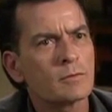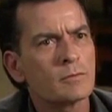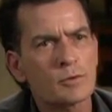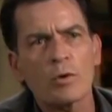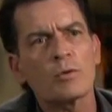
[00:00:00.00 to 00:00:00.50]

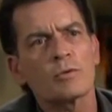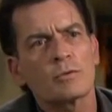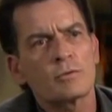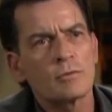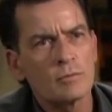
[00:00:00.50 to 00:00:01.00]

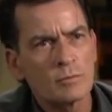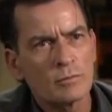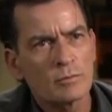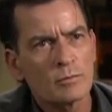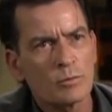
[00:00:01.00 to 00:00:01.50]
Trolls.
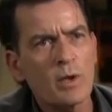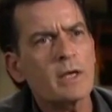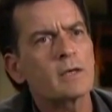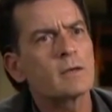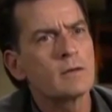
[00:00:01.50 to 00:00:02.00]

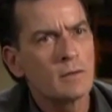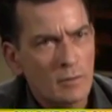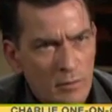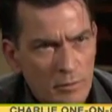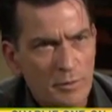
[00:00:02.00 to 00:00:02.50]
Weak.
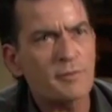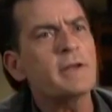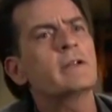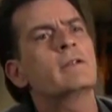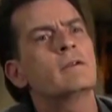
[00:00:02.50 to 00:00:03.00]

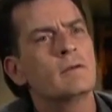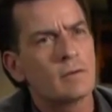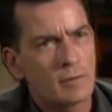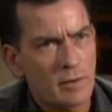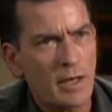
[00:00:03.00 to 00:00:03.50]
Defeated.
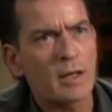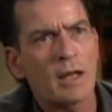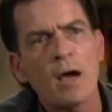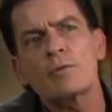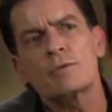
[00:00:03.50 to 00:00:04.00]
They
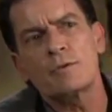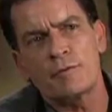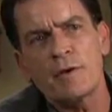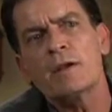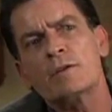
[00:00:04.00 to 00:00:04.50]
allowed
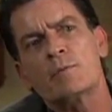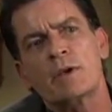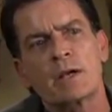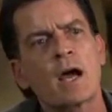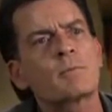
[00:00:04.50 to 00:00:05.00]
defeat to
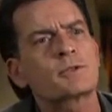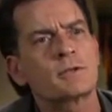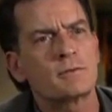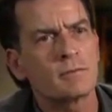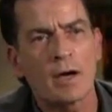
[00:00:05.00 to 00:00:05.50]
be an
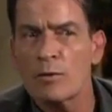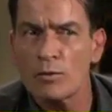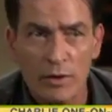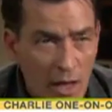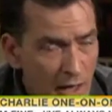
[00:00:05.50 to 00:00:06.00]
option. I
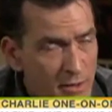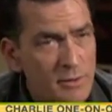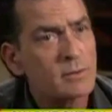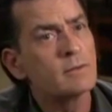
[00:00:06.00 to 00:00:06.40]
will not.